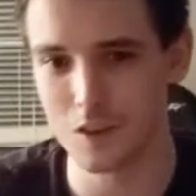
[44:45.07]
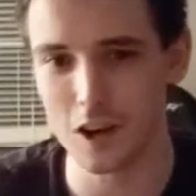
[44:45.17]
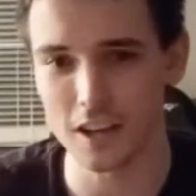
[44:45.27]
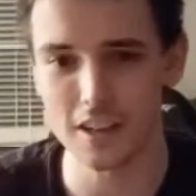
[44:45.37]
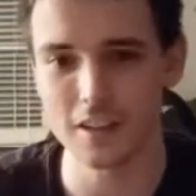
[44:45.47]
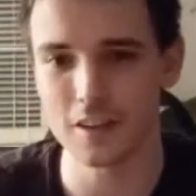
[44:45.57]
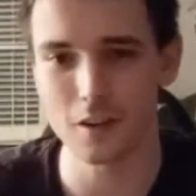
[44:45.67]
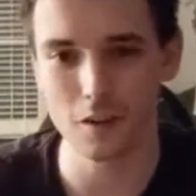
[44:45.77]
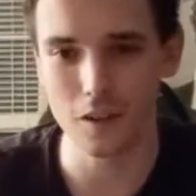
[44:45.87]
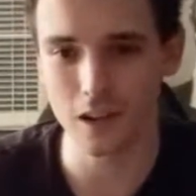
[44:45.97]
Rocket
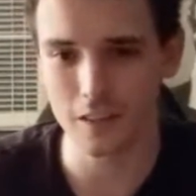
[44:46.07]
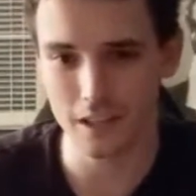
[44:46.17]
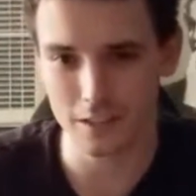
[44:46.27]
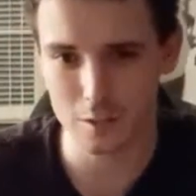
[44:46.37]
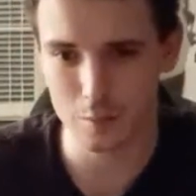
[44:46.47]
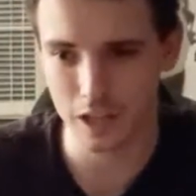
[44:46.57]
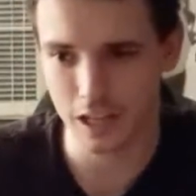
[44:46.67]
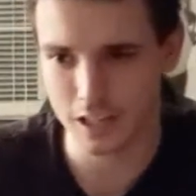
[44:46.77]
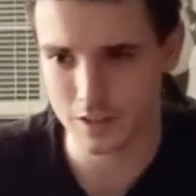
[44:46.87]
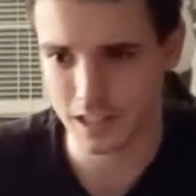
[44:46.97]
are all on like this
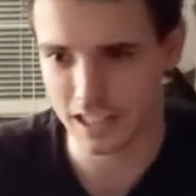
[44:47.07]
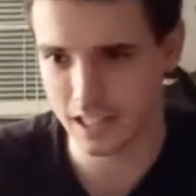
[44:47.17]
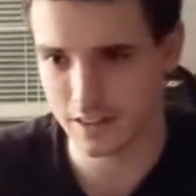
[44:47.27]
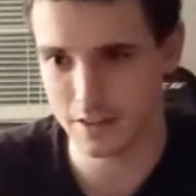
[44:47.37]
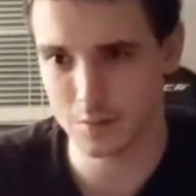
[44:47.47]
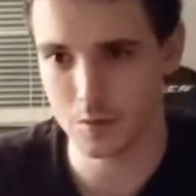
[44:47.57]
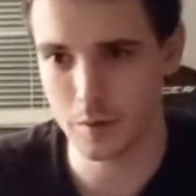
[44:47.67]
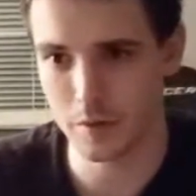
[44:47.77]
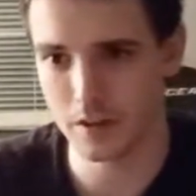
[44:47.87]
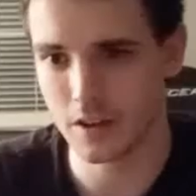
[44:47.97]
planet trying to get this
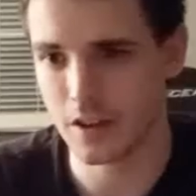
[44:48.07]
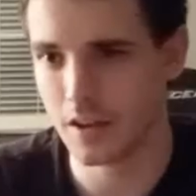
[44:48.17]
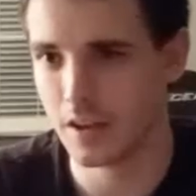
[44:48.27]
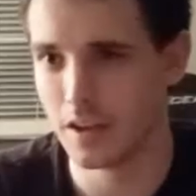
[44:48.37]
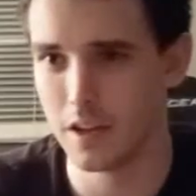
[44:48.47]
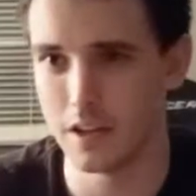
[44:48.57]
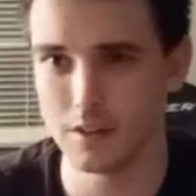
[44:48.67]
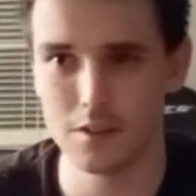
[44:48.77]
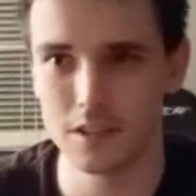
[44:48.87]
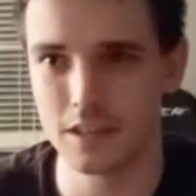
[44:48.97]
weapon and
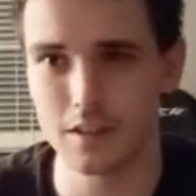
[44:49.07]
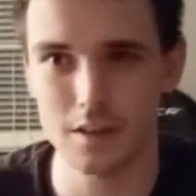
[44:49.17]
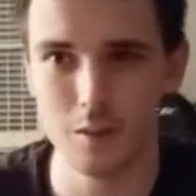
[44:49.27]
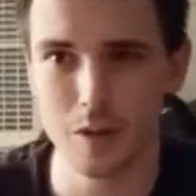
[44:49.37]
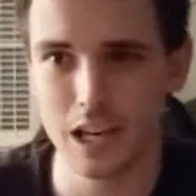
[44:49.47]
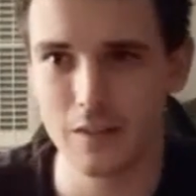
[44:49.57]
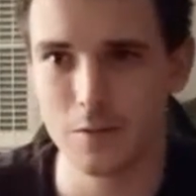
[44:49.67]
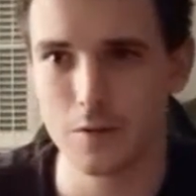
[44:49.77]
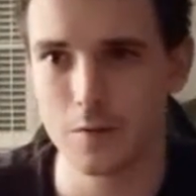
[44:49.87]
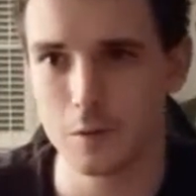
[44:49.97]
it's just like the back
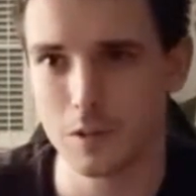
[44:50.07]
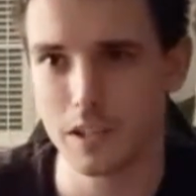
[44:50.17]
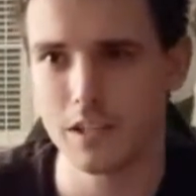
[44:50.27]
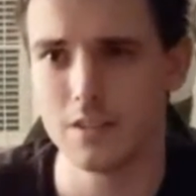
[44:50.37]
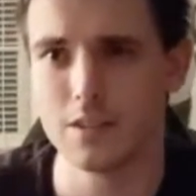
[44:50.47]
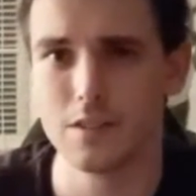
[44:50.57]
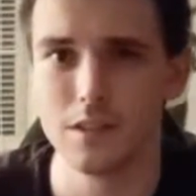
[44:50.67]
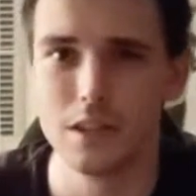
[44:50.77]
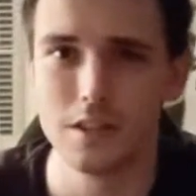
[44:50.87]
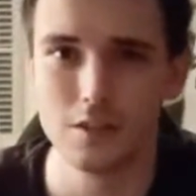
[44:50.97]
and forth between that. Just
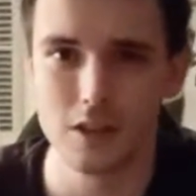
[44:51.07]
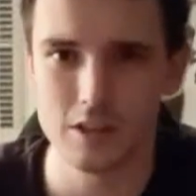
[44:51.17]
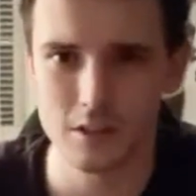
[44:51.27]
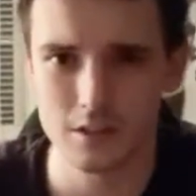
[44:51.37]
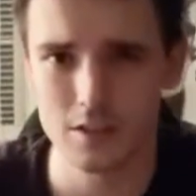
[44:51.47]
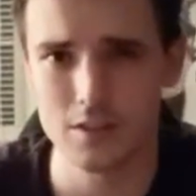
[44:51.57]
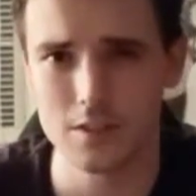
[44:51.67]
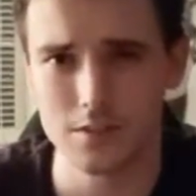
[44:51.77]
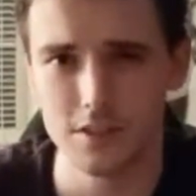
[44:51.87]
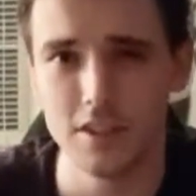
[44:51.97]
the transition
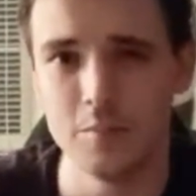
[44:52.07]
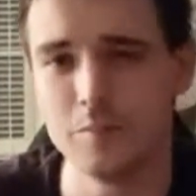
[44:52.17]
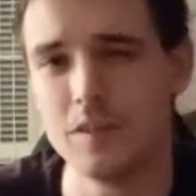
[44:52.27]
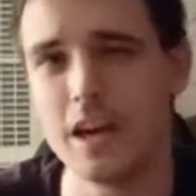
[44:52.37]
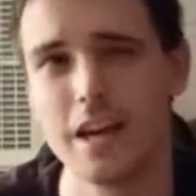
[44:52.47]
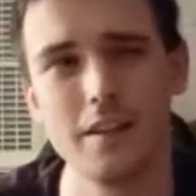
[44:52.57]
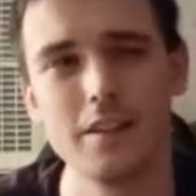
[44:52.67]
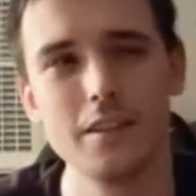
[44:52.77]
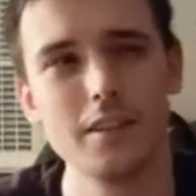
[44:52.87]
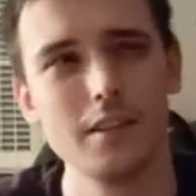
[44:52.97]
didn't seem
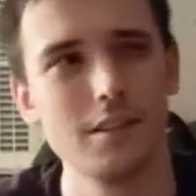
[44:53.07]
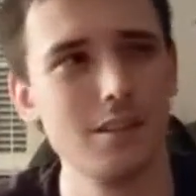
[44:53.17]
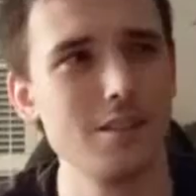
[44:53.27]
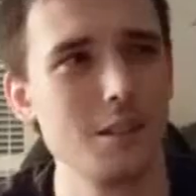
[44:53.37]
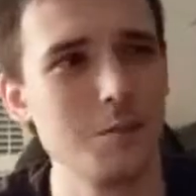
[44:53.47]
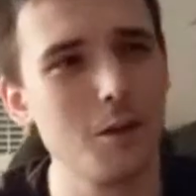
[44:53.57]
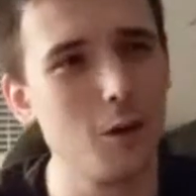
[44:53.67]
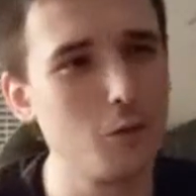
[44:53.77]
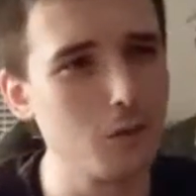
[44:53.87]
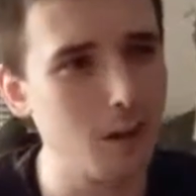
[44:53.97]

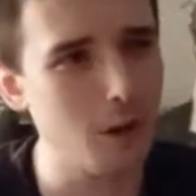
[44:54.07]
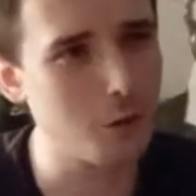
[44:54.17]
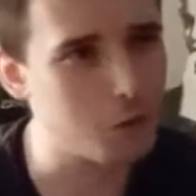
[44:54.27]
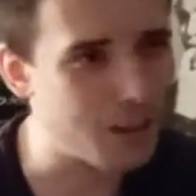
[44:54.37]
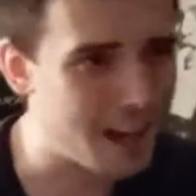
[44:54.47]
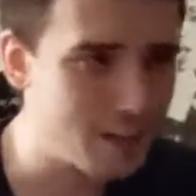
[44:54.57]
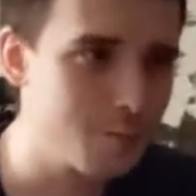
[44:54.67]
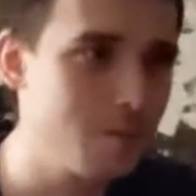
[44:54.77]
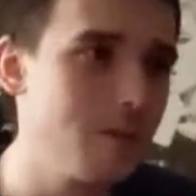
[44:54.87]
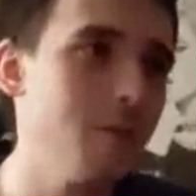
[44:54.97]
all that
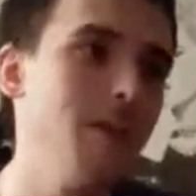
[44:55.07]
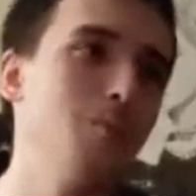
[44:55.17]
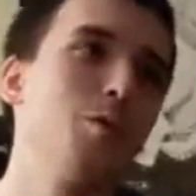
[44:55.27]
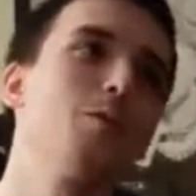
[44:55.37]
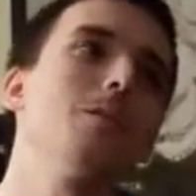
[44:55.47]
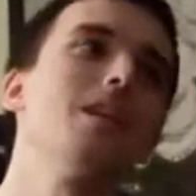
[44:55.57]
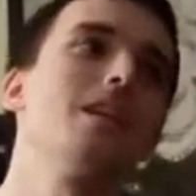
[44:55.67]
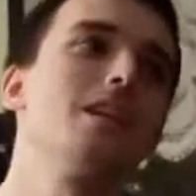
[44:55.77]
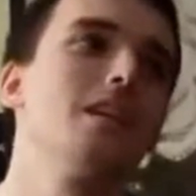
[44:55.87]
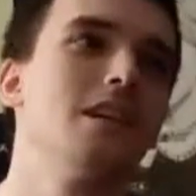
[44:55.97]
smooth to me, but
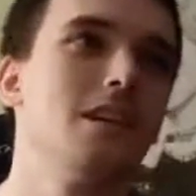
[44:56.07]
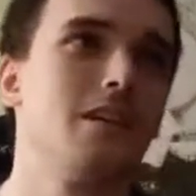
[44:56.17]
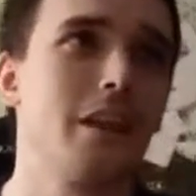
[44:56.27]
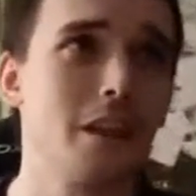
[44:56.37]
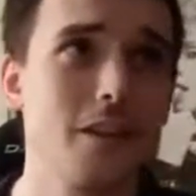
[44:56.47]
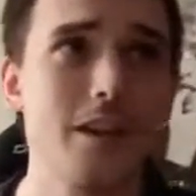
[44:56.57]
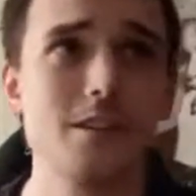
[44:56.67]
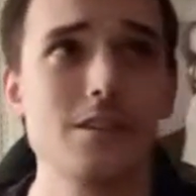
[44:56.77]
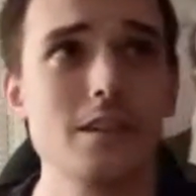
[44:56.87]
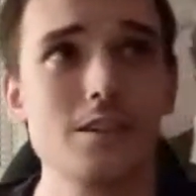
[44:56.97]
like
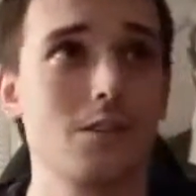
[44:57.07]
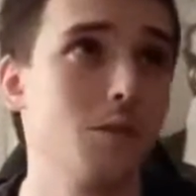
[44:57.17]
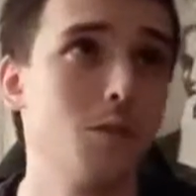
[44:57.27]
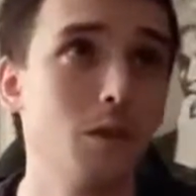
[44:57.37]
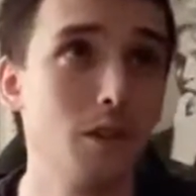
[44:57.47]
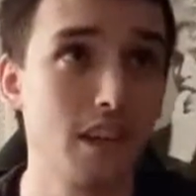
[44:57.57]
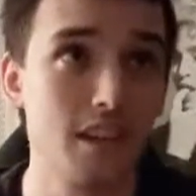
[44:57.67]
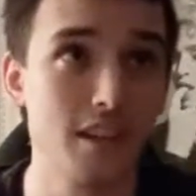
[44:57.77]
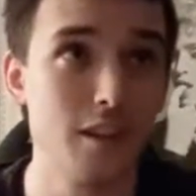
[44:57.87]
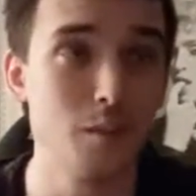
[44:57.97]
nonetheless, like still
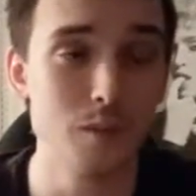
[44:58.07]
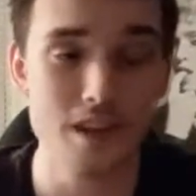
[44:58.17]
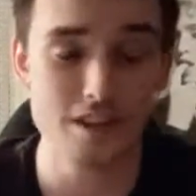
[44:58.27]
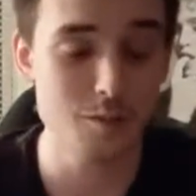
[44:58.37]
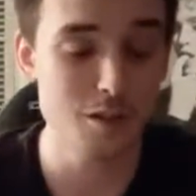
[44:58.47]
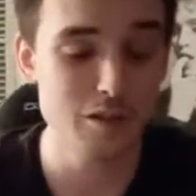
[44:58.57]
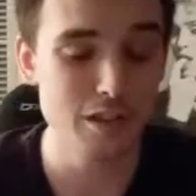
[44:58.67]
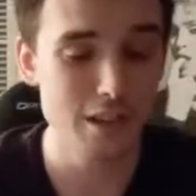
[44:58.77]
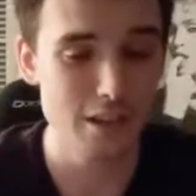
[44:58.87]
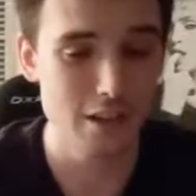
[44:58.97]
like an amazing
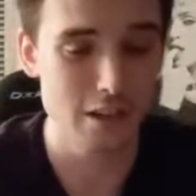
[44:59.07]
movie.